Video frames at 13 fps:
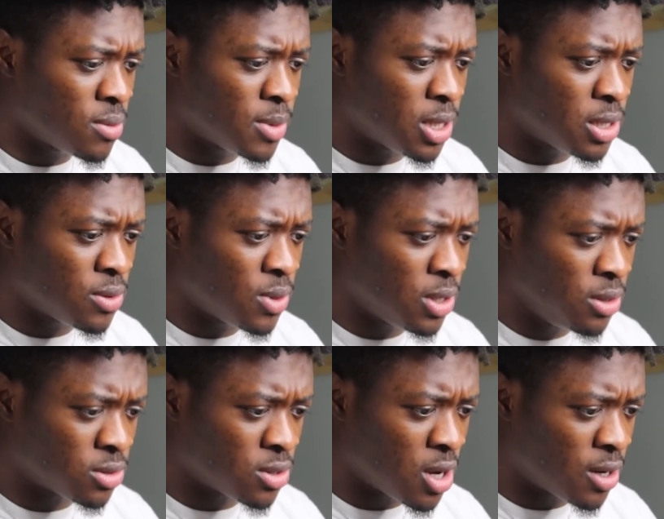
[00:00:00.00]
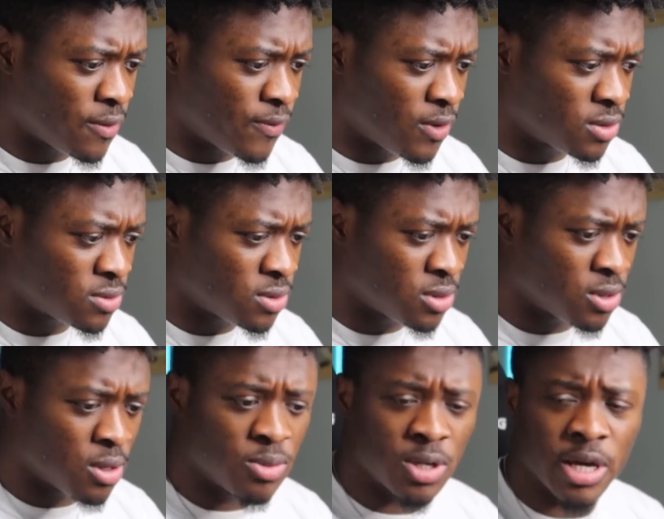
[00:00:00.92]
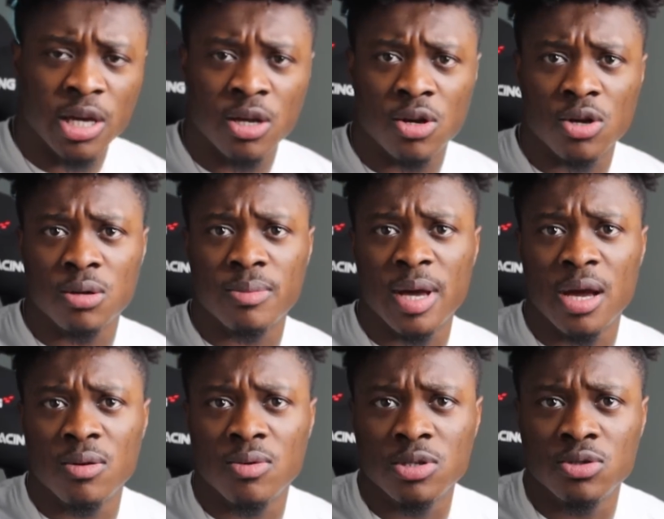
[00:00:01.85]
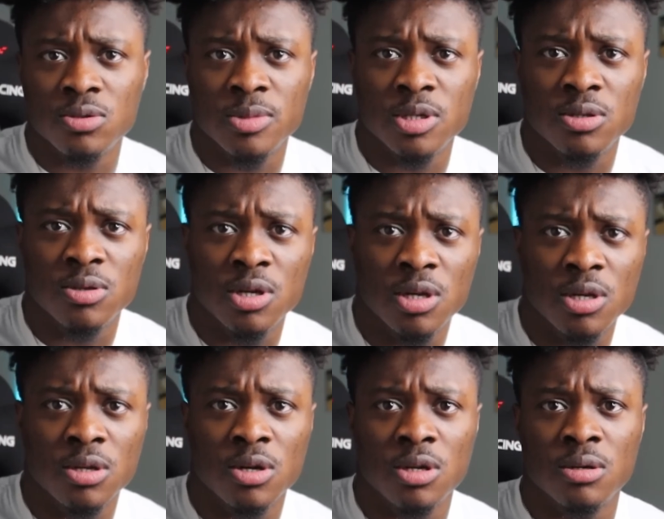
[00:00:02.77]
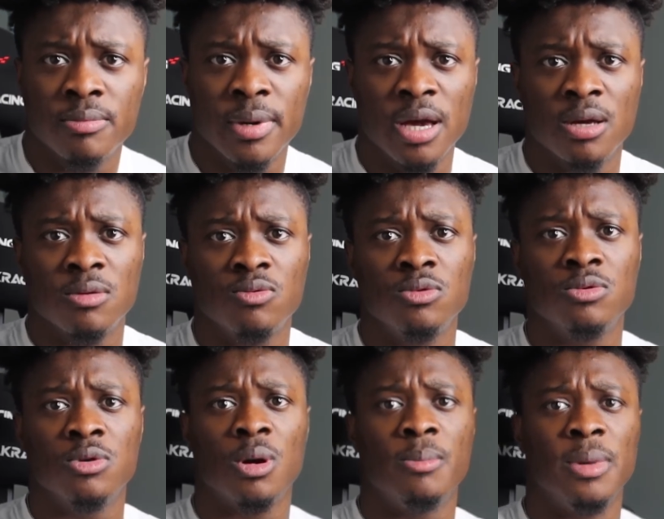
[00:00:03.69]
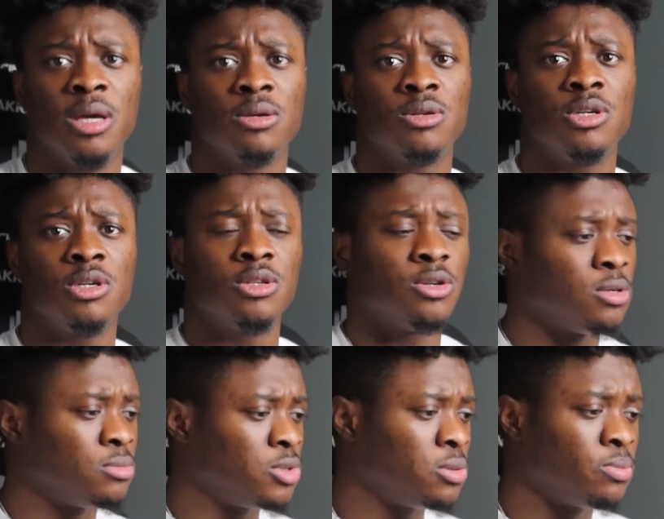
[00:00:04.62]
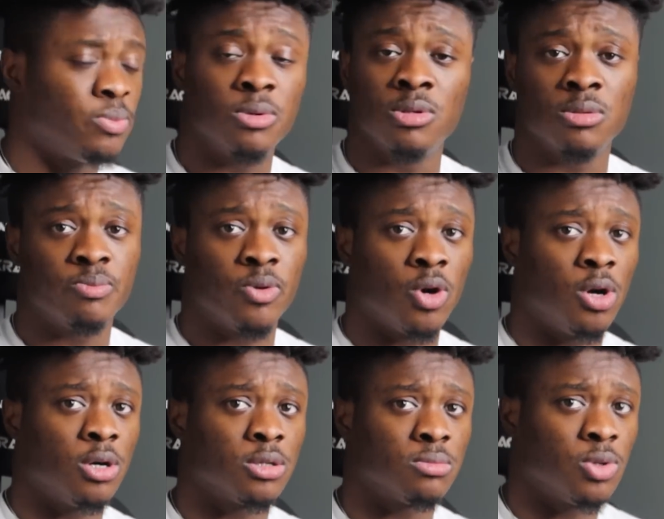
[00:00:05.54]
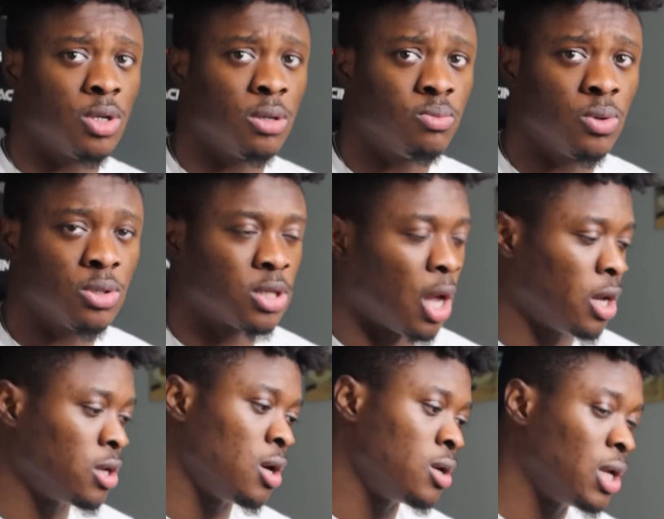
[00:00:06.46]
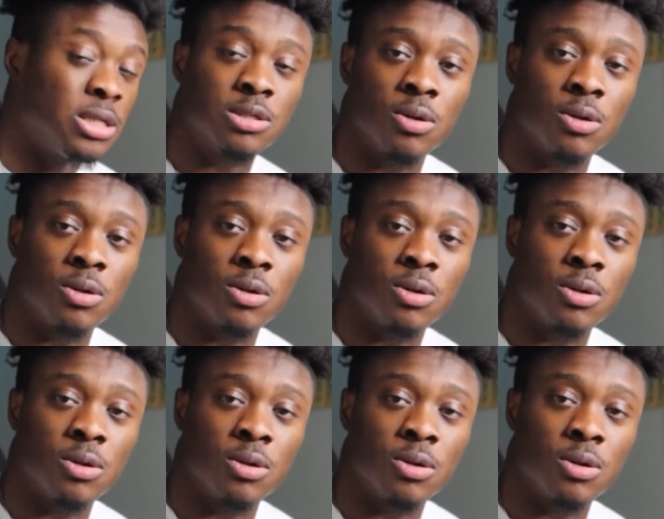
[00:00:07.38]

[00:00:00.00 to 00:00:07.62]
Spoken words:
man. The way you started first, man. Nobody to eat on a man. What do you mean you eating on a man? Ooh, what man you eating on, bro? Pause, bro. It's like, nah, that's